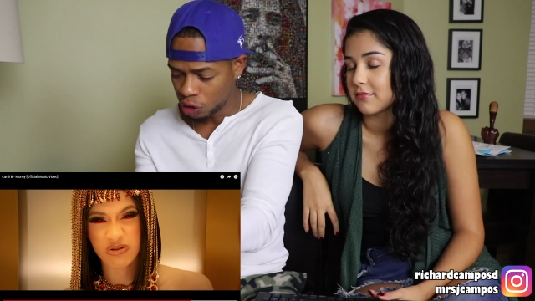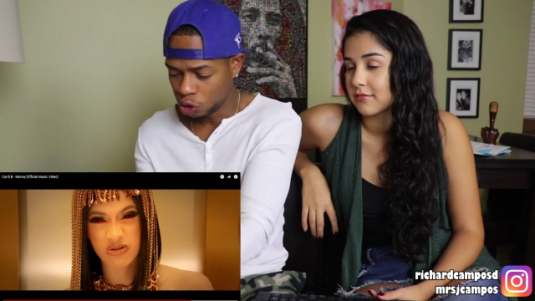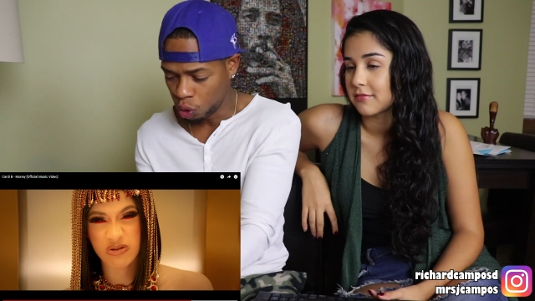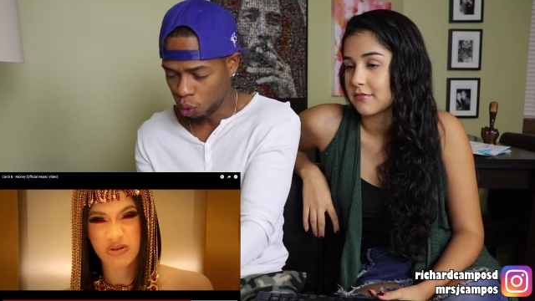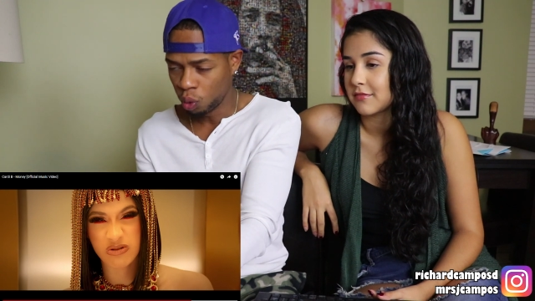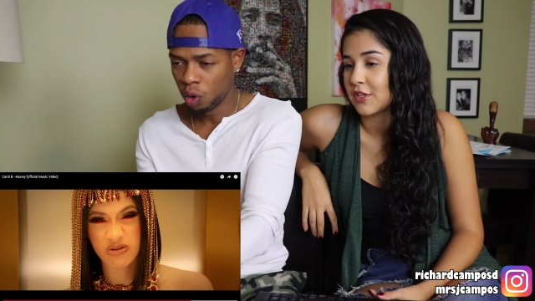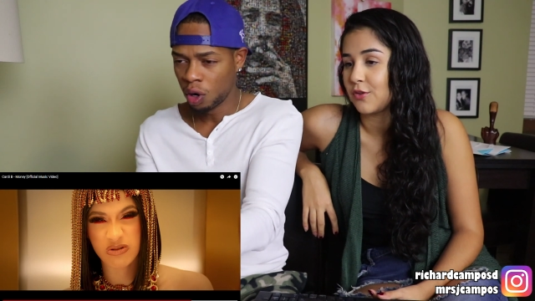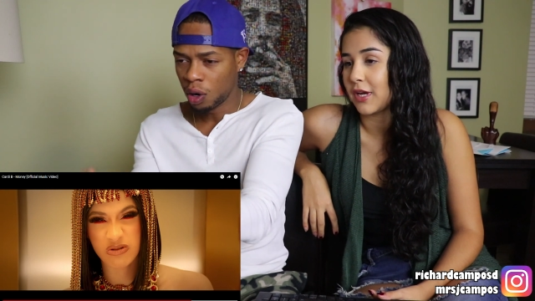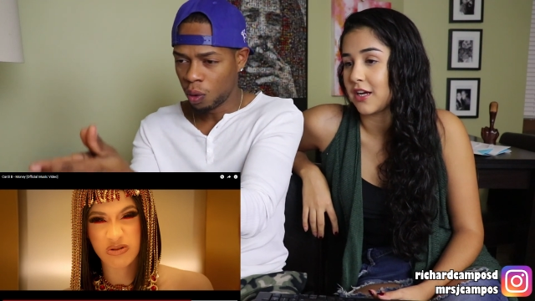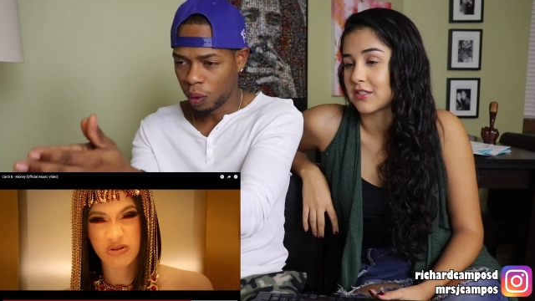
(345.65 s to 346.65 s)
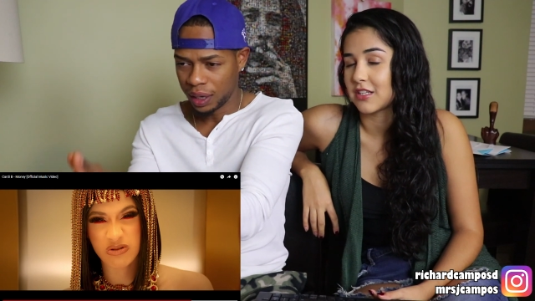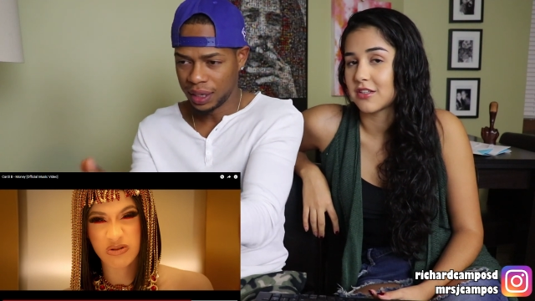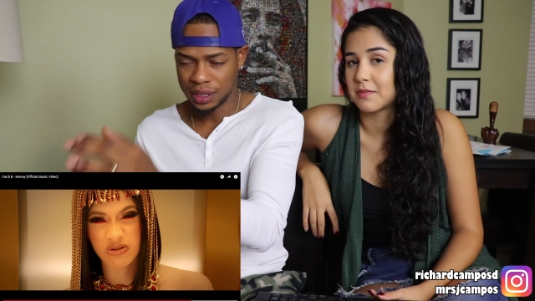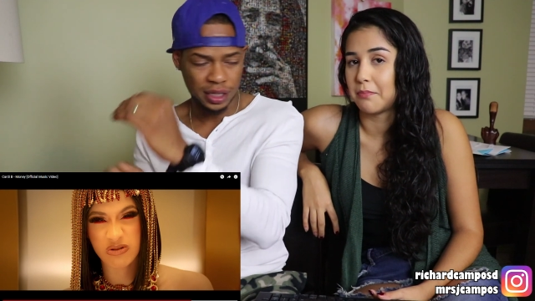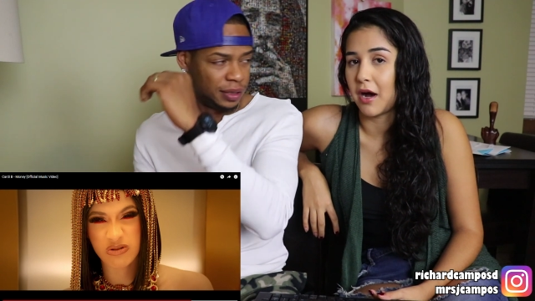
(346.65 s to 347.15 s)
Speaker 1: do Who cares? What it
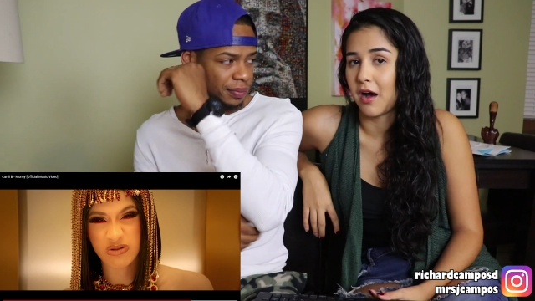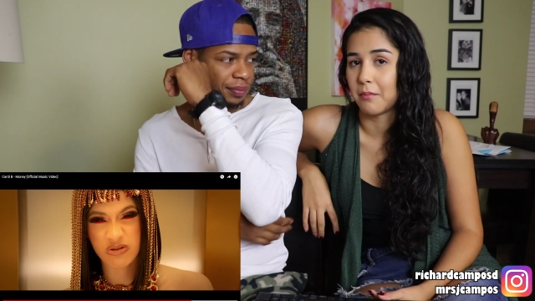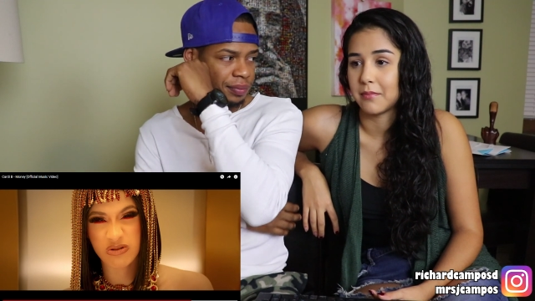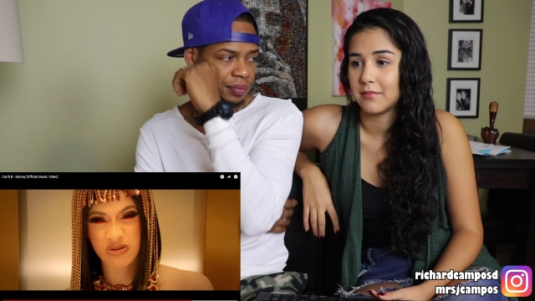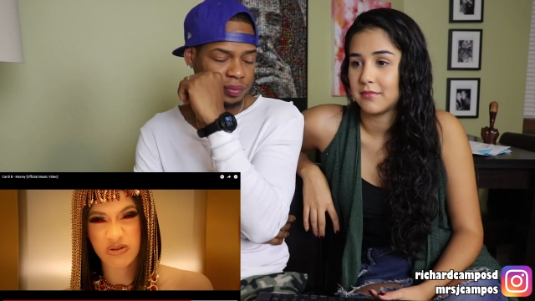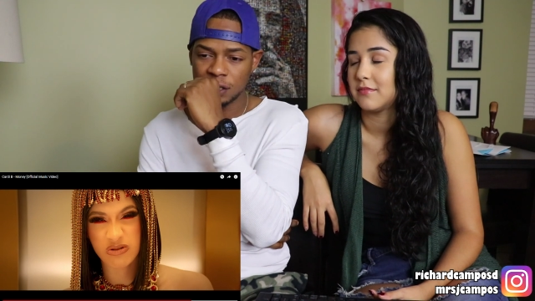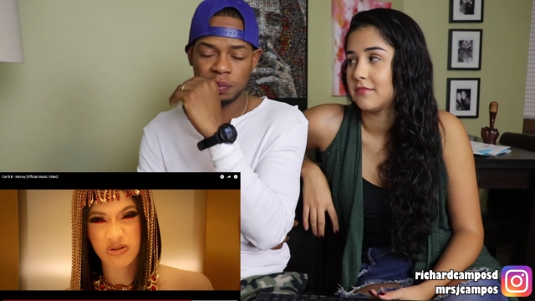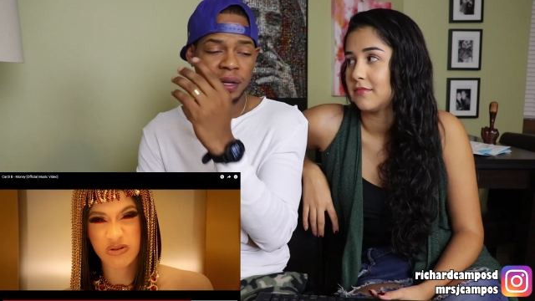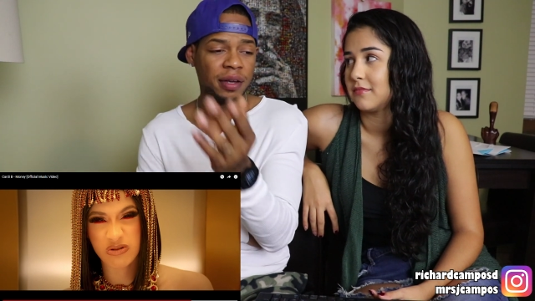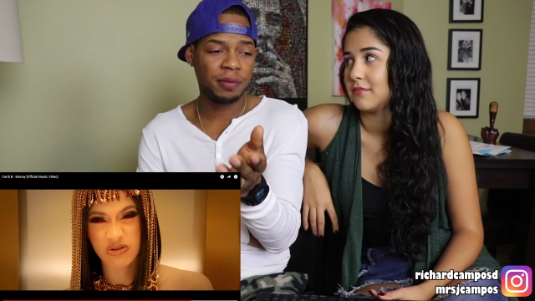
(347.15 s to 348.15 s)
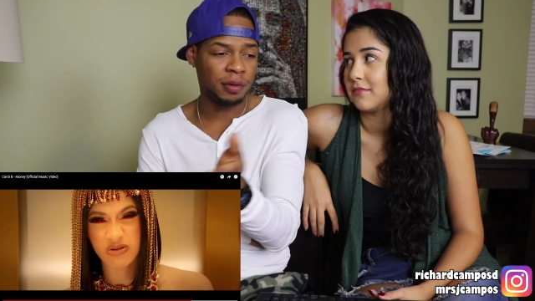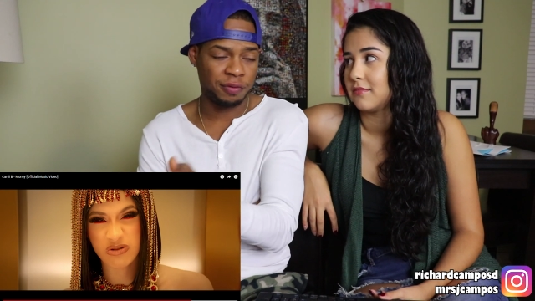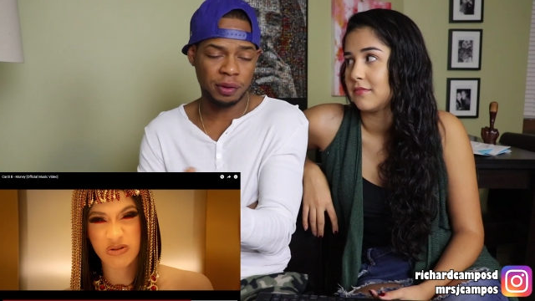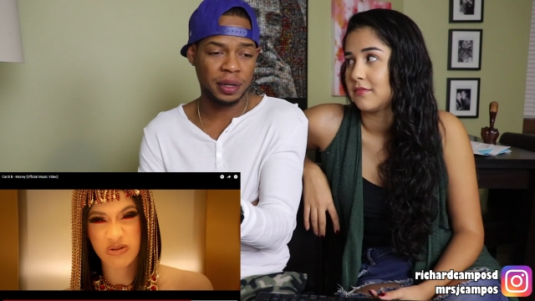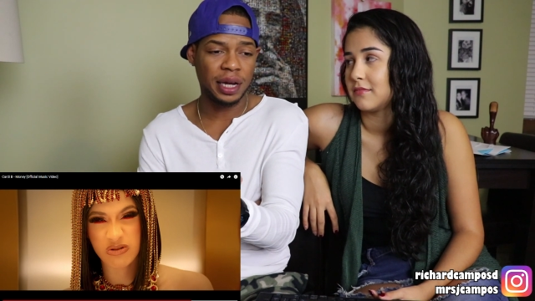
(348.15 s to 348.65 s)
looks they see. bomb. Speaking
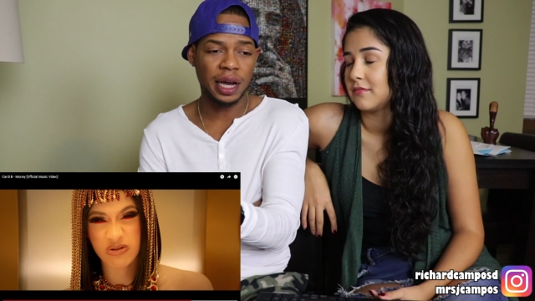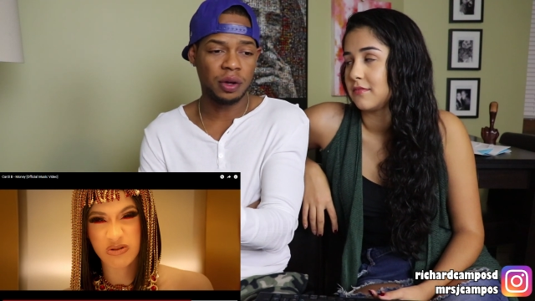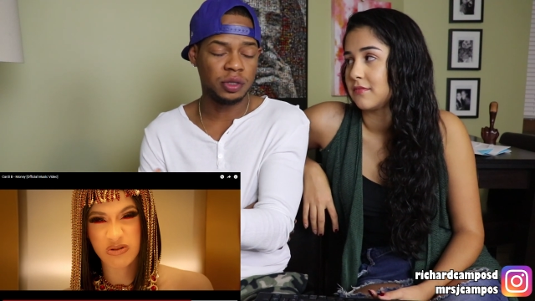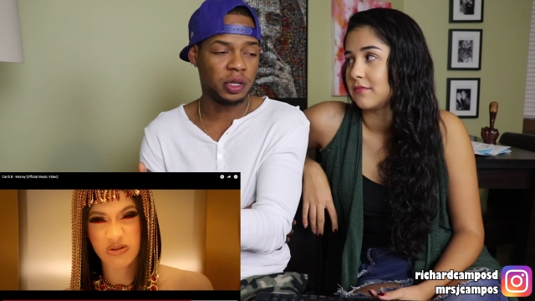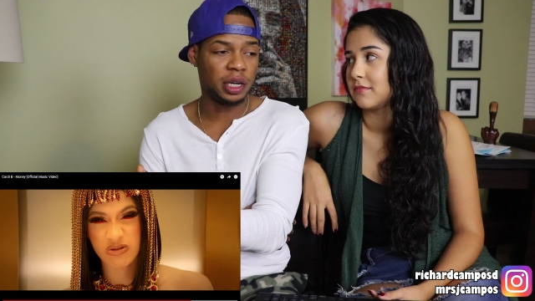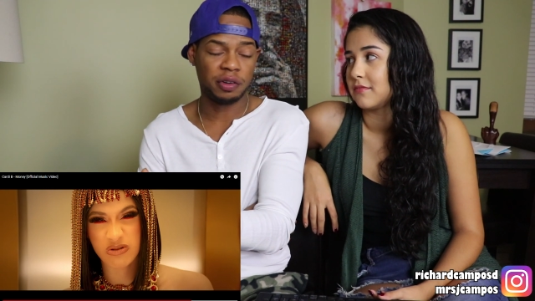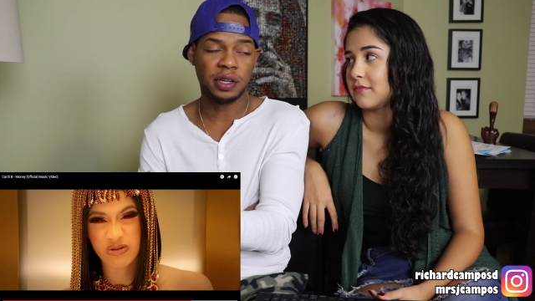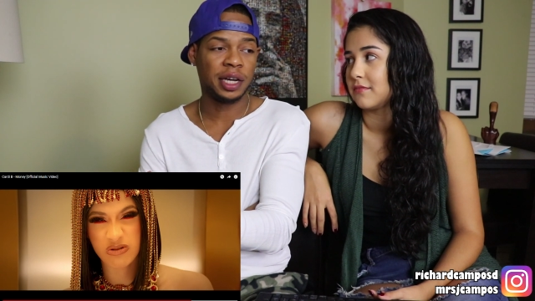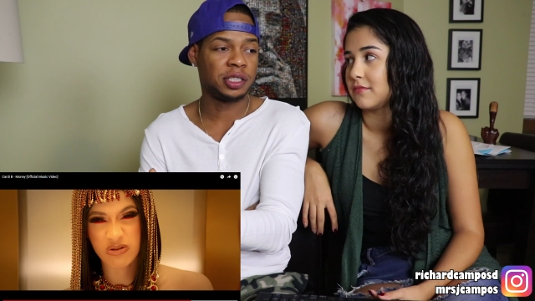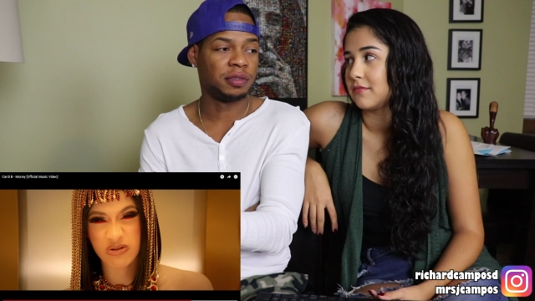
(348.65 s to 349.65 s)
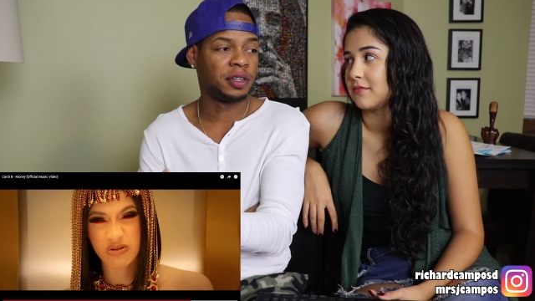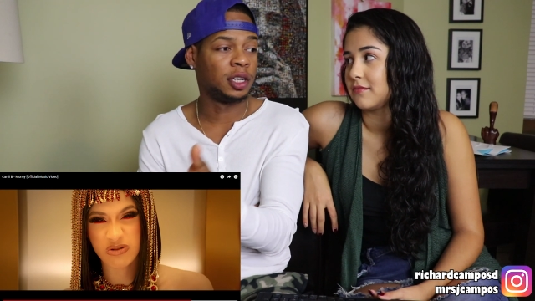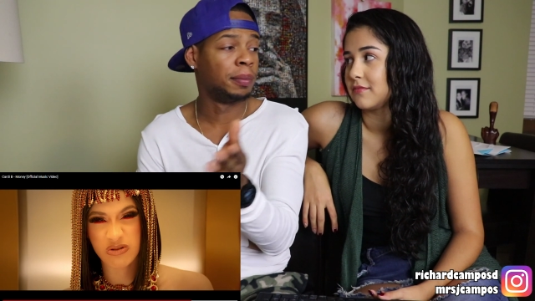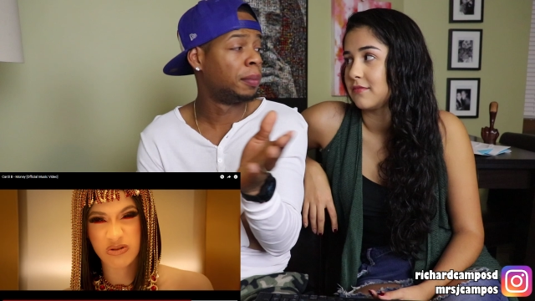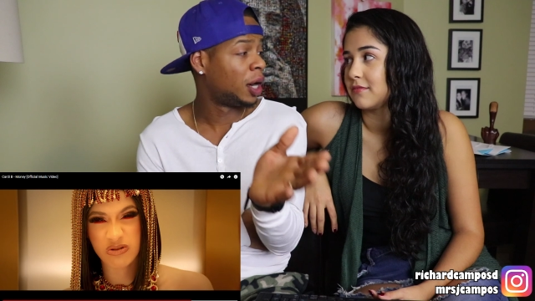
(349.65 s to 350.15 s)
from a guy who's doing a reaction
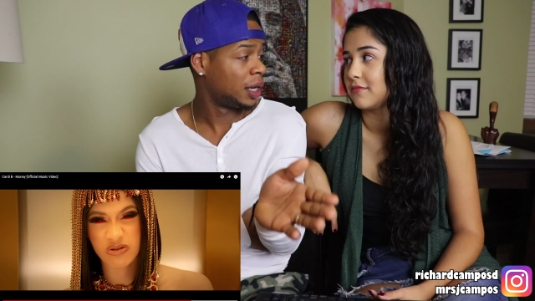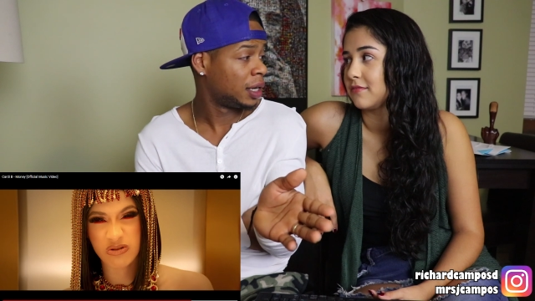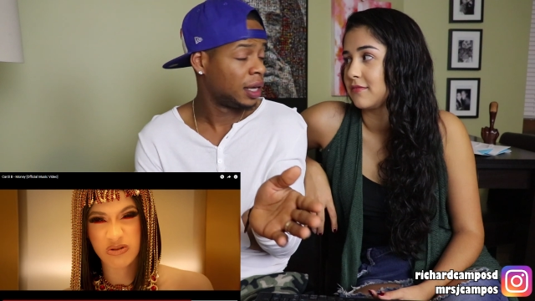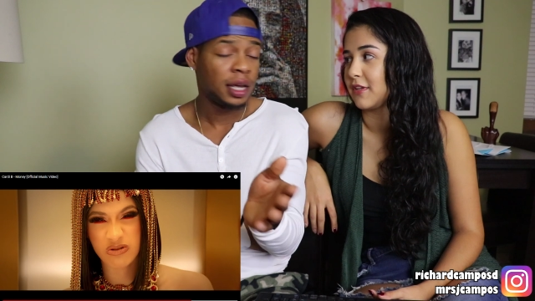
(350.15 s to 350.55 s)
video, but